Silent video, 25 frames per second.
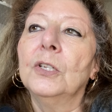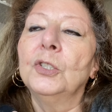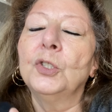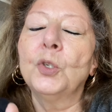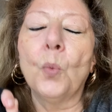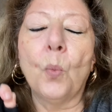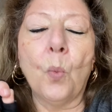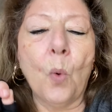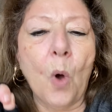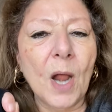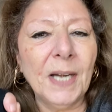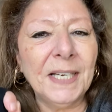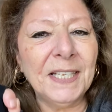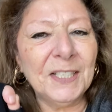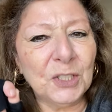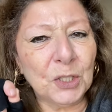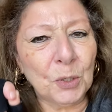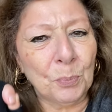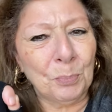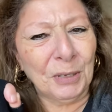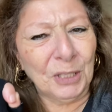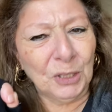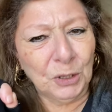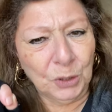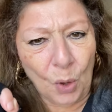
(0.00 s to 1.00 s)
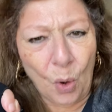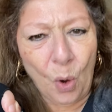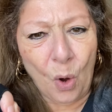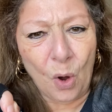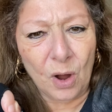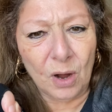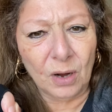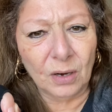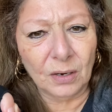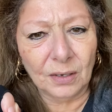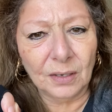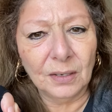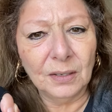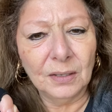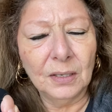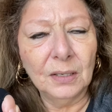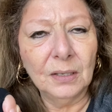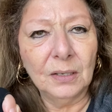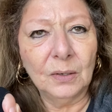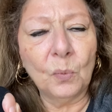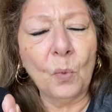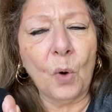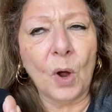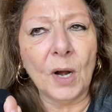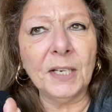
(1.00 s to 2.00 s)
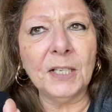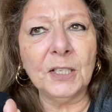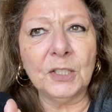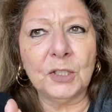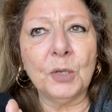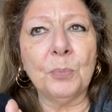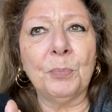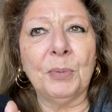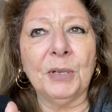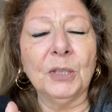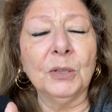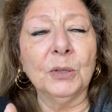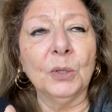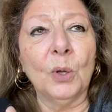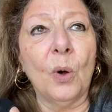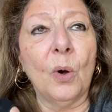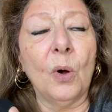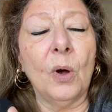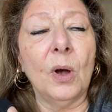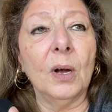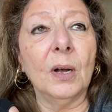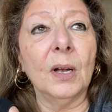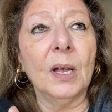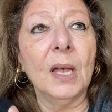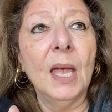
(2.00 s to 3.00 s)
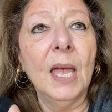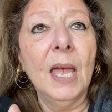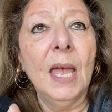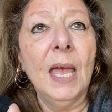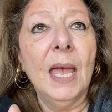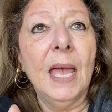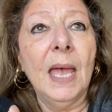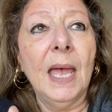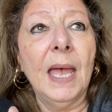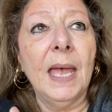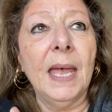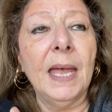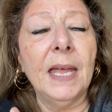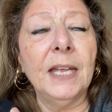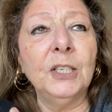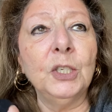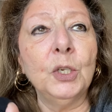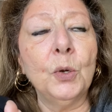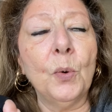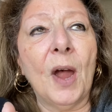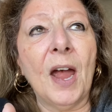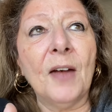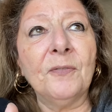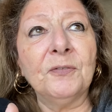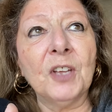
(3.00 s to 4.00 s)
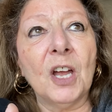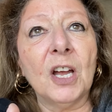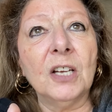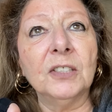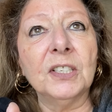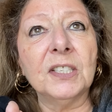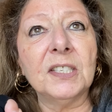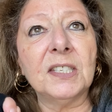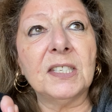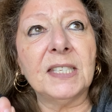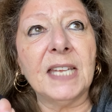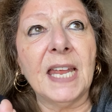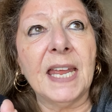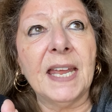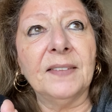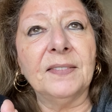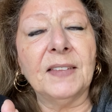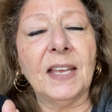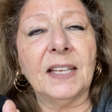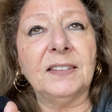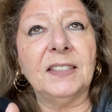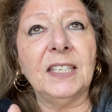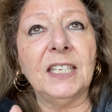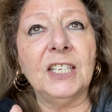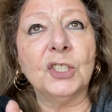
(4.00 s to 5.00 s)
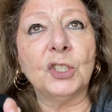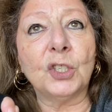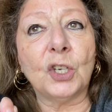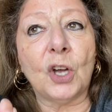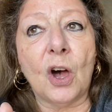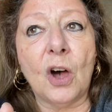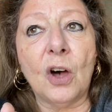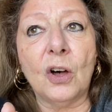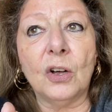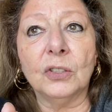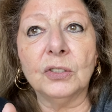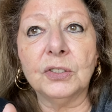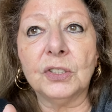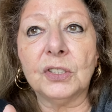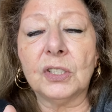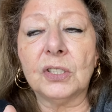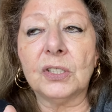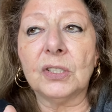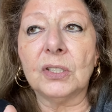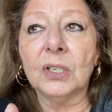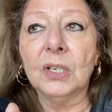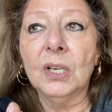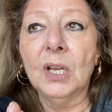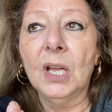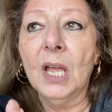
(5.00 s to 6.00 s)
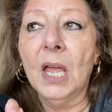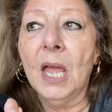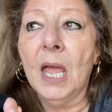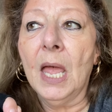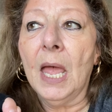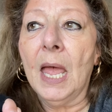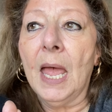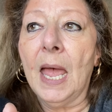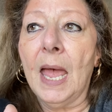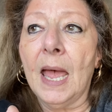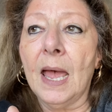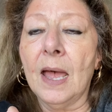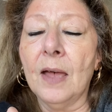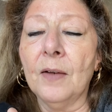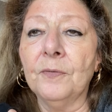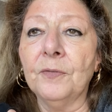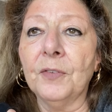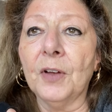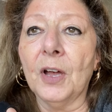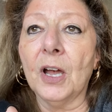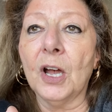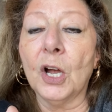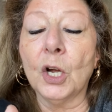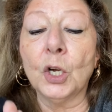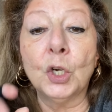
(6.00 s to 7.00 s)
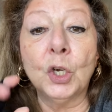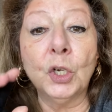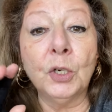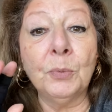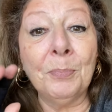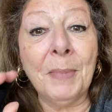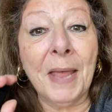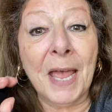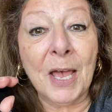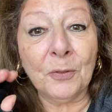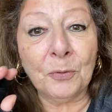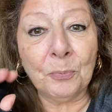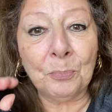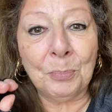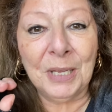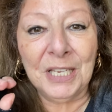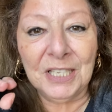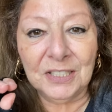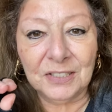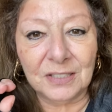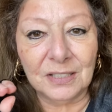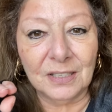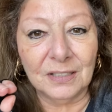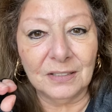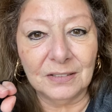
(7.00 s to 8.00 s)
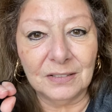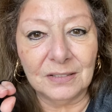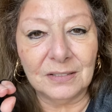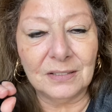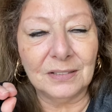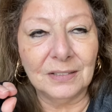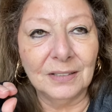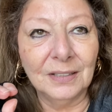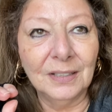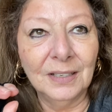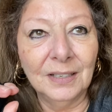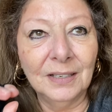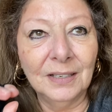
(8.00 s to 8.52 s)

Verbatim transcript: wanting to belong, wanting to belong. And you have to understand that these cults have uh, good mouthpieces.